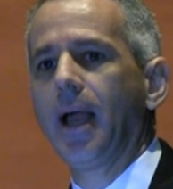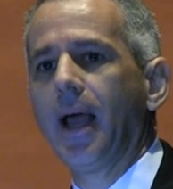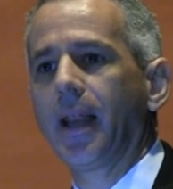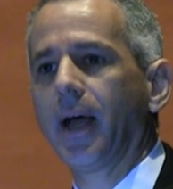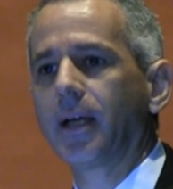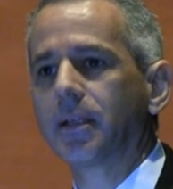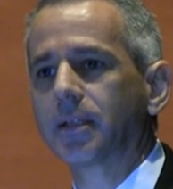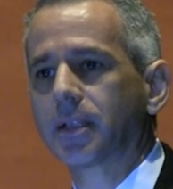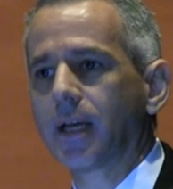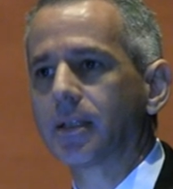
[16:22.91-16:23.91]
And I
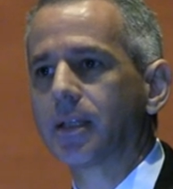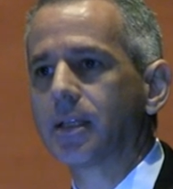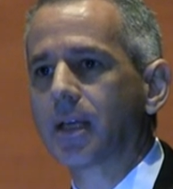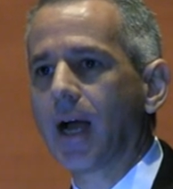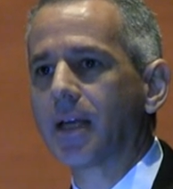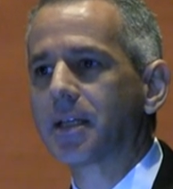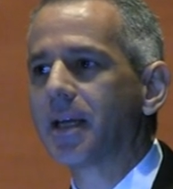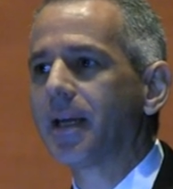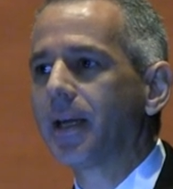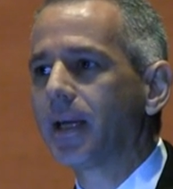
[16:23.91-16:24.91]
said to these guys,
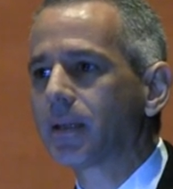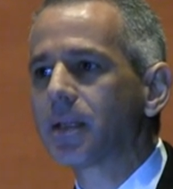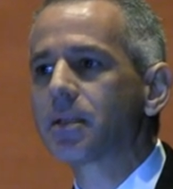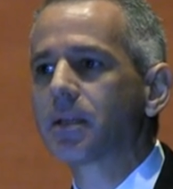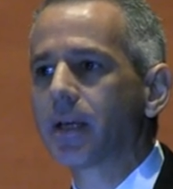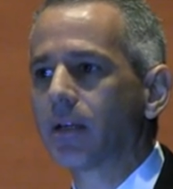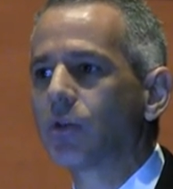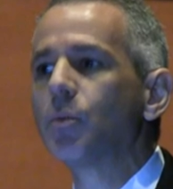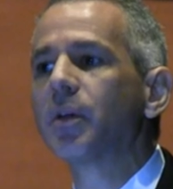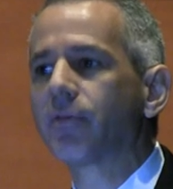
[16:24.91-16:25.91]
hit this thing,
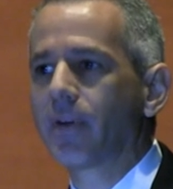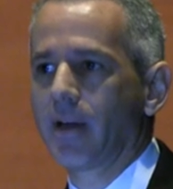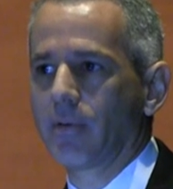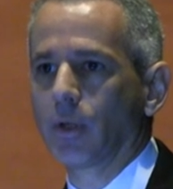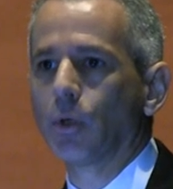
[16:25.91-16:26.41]
do me a favor,